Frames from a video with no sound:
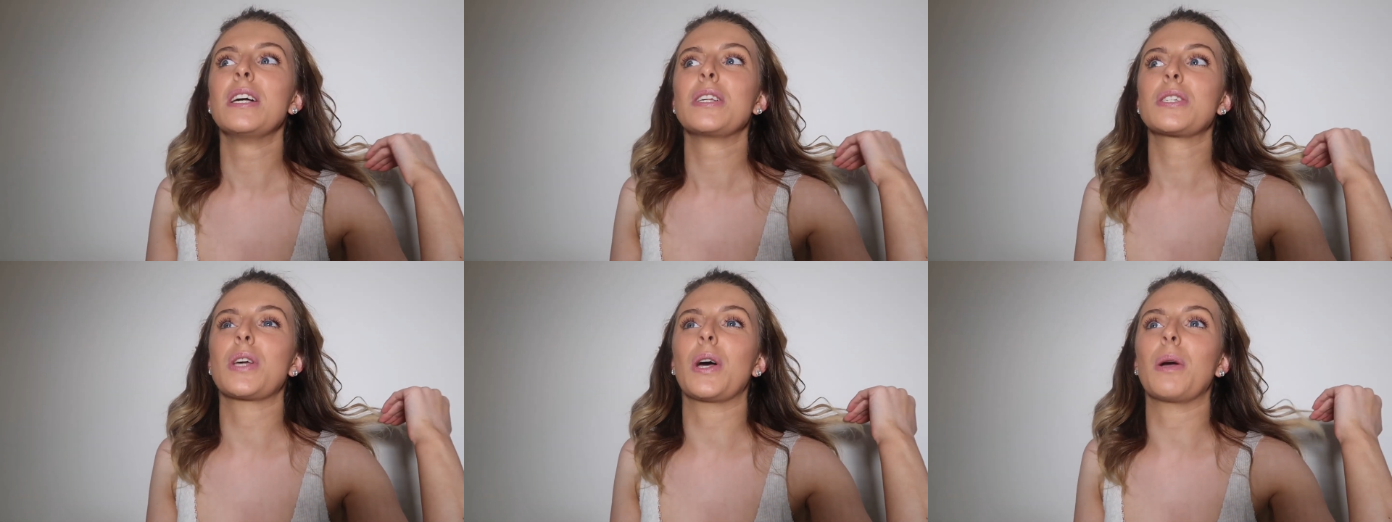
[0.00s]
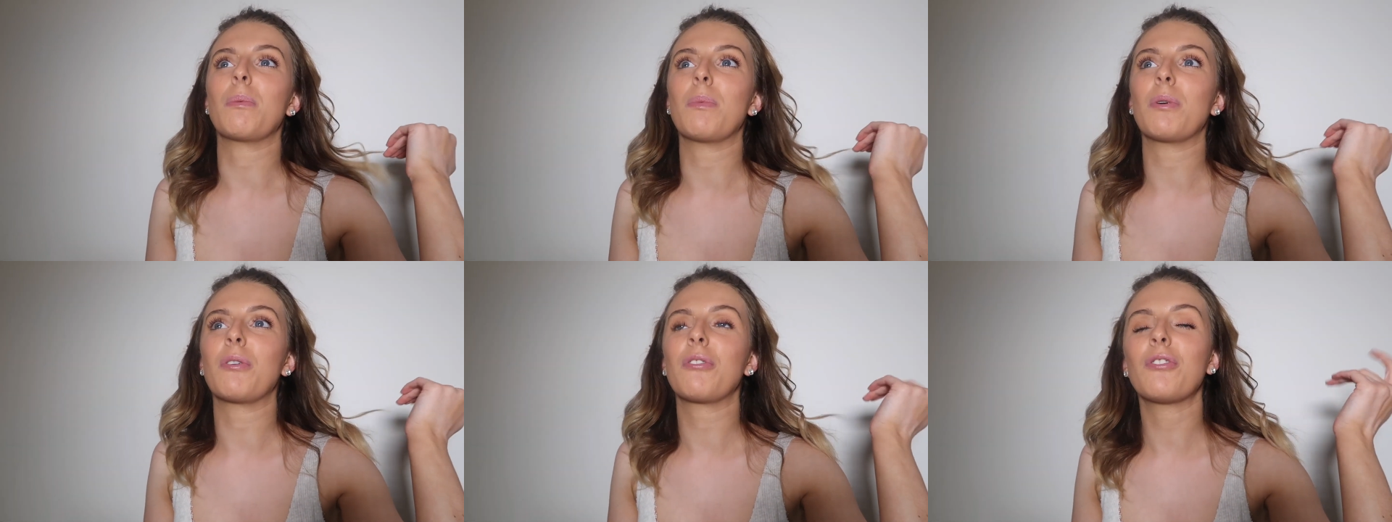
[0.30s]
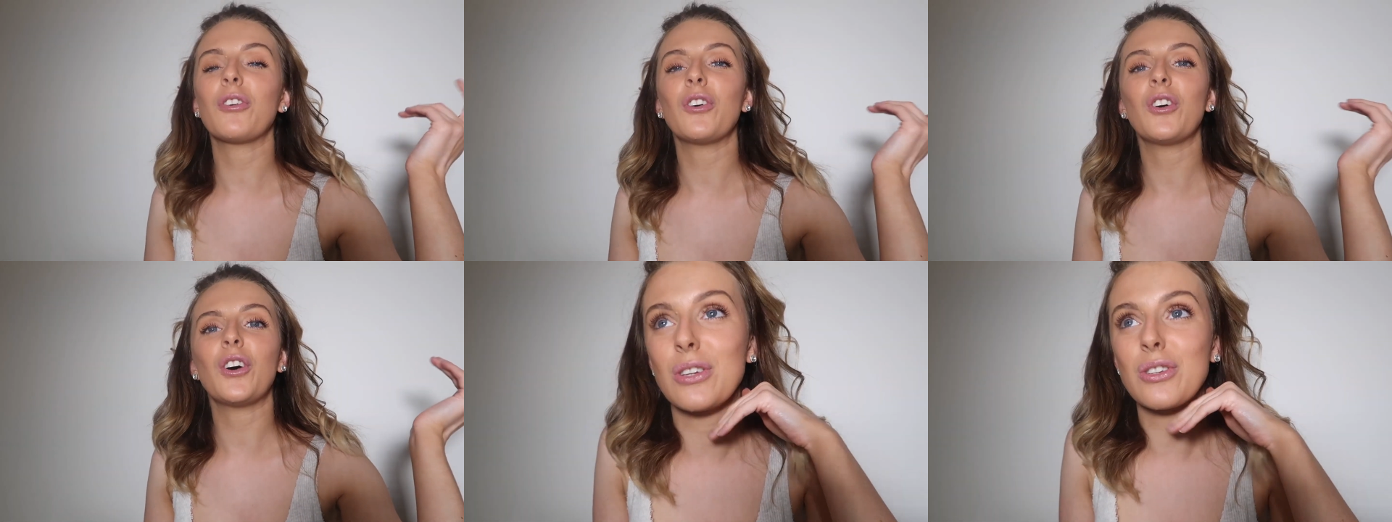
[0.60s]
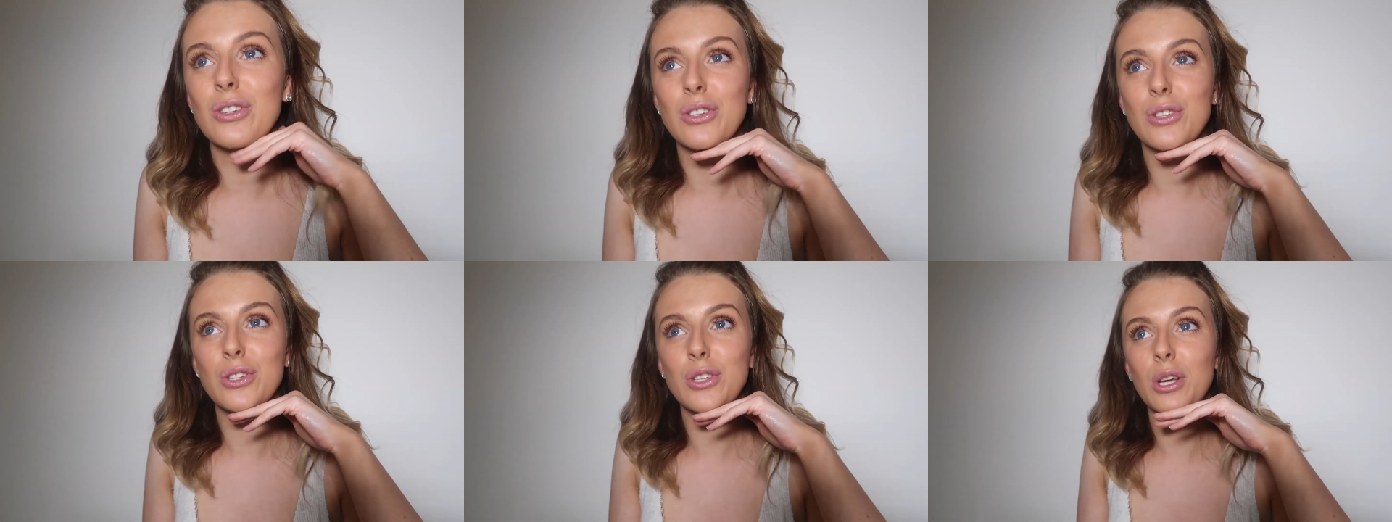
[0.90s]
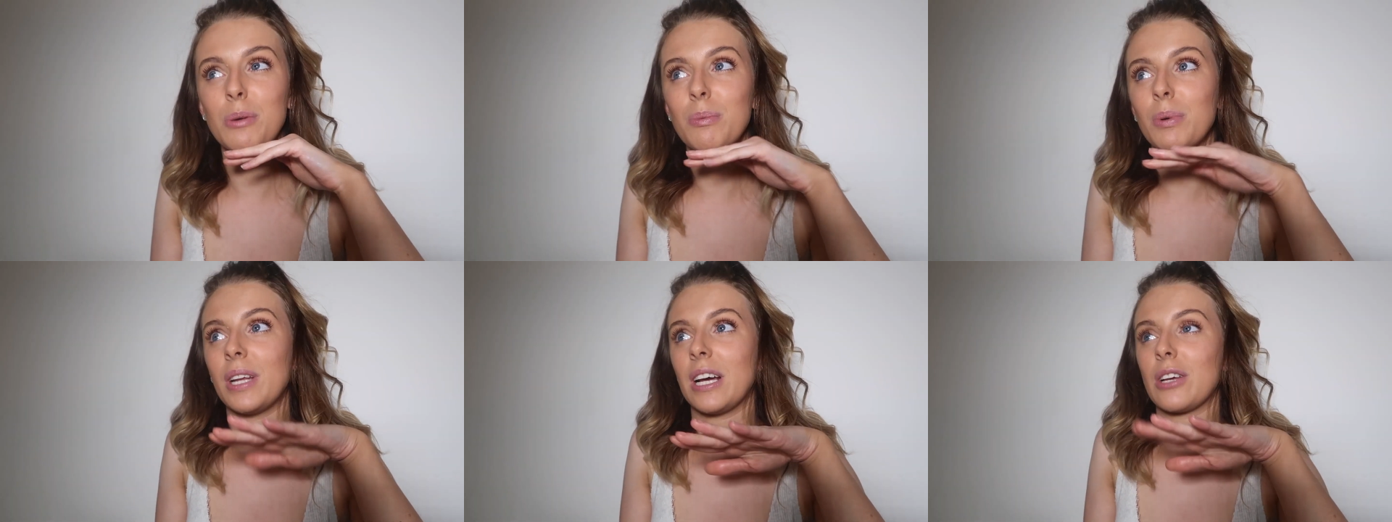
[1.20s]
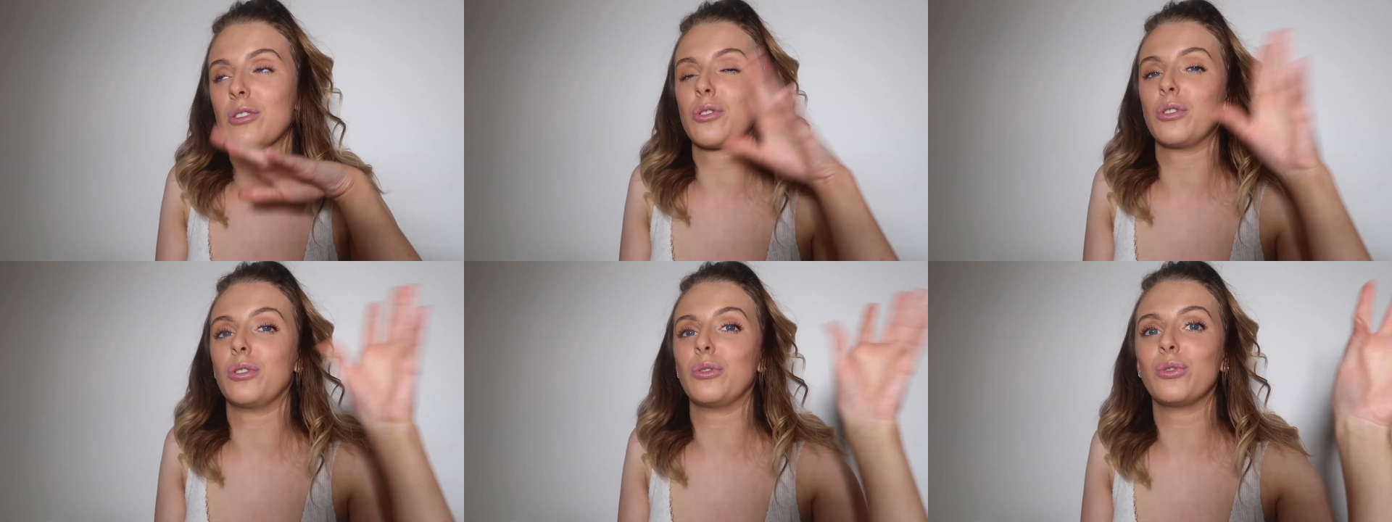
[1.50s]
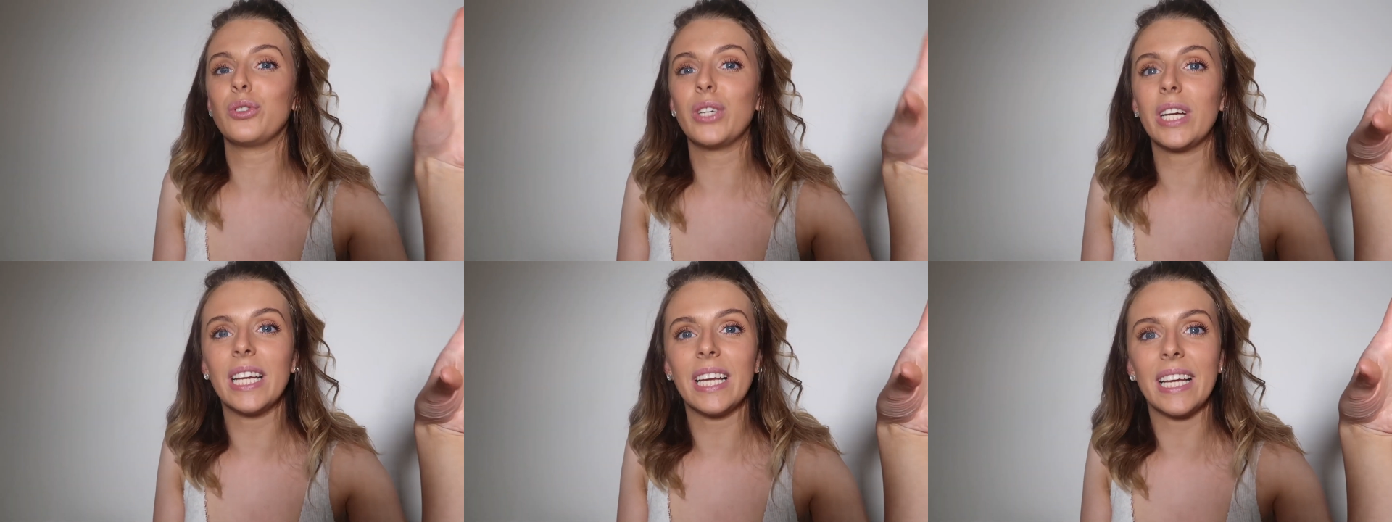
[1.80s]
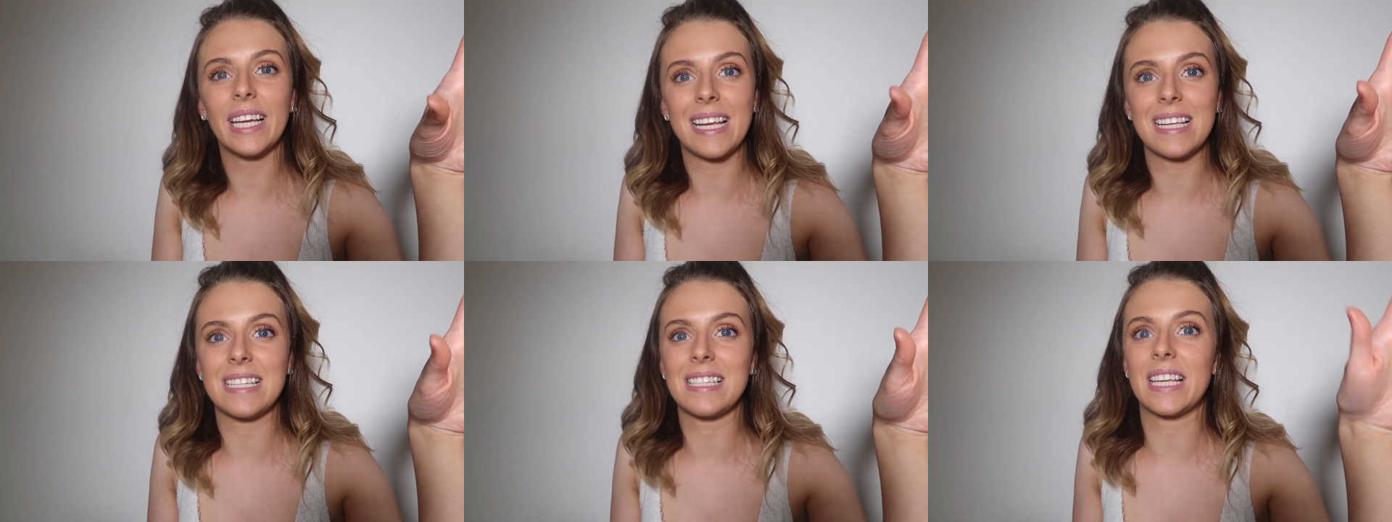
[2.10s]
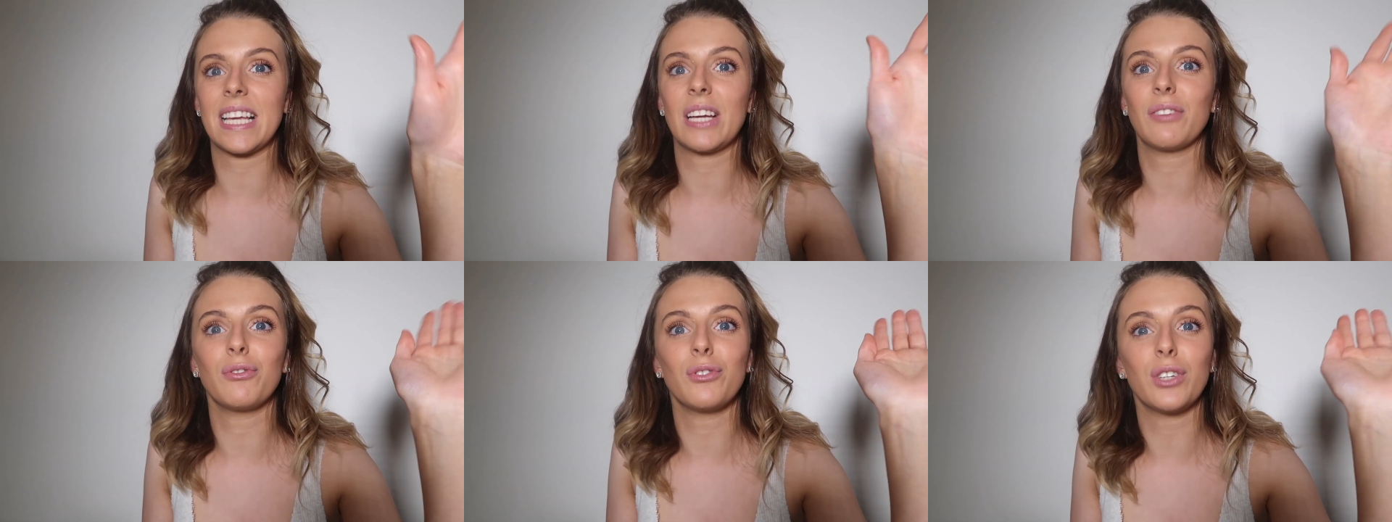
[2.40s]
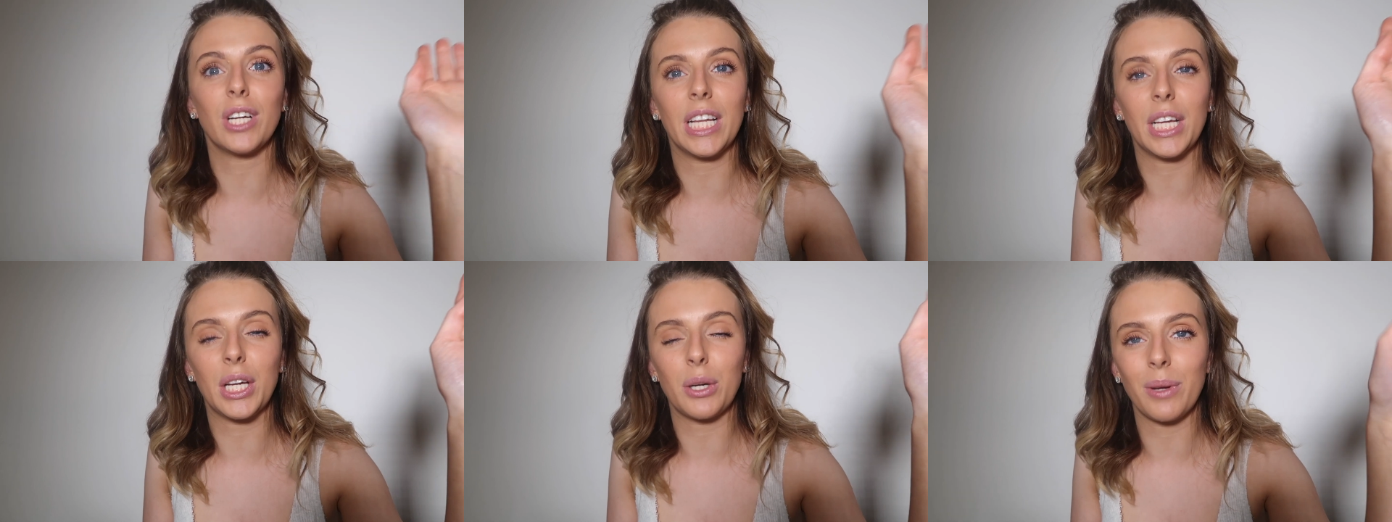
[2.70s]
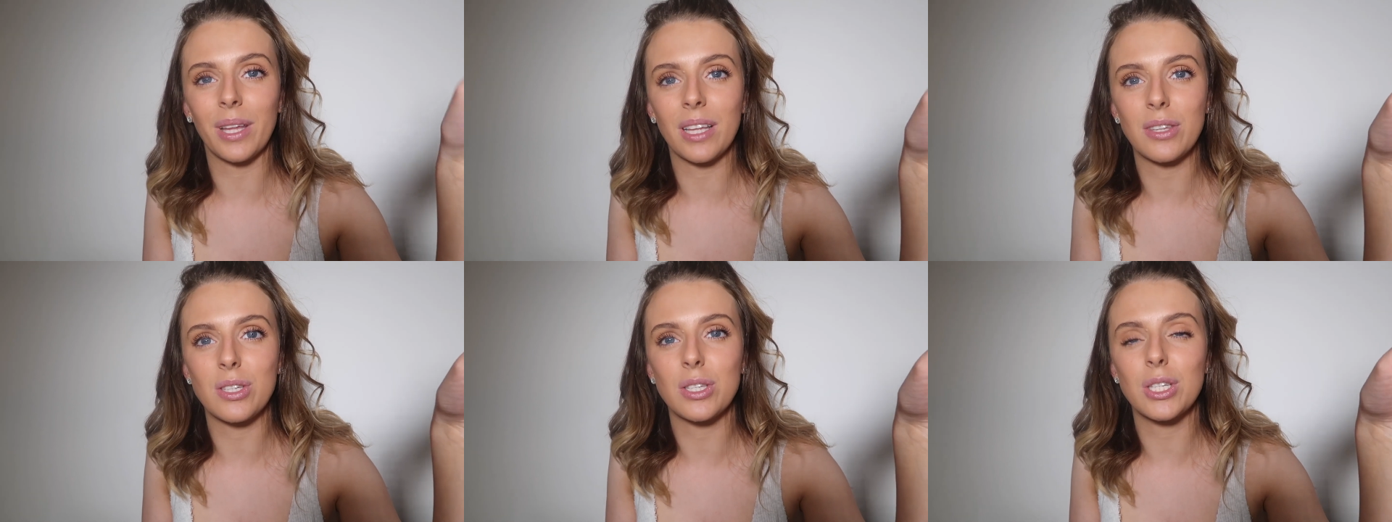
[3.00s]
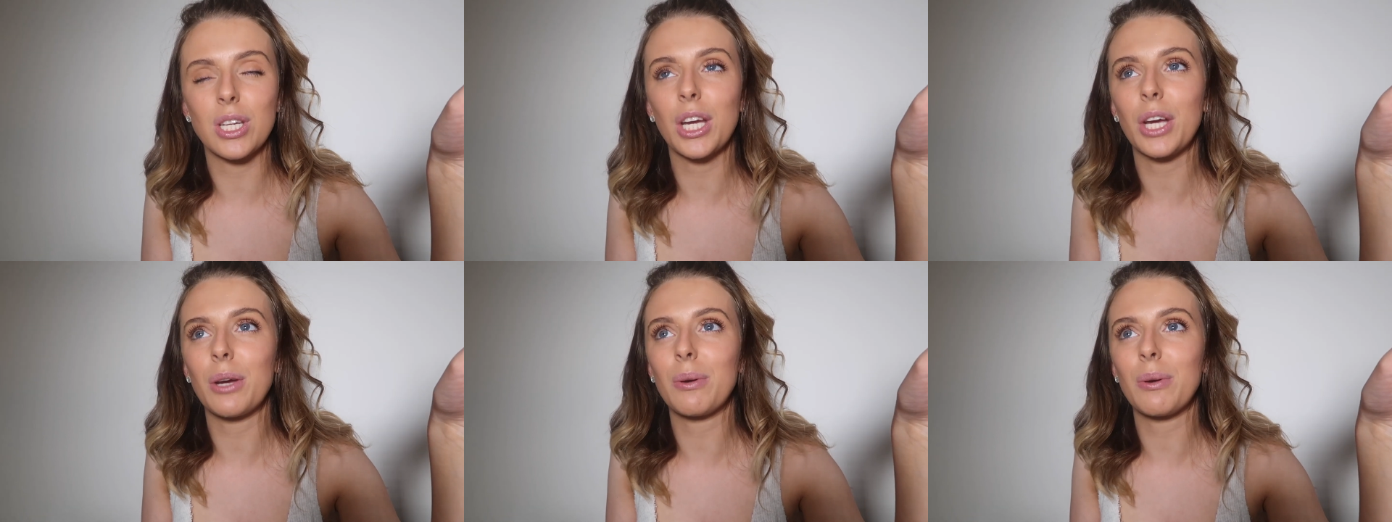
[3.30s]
So before, it's just super natural, really easy and really quick to do.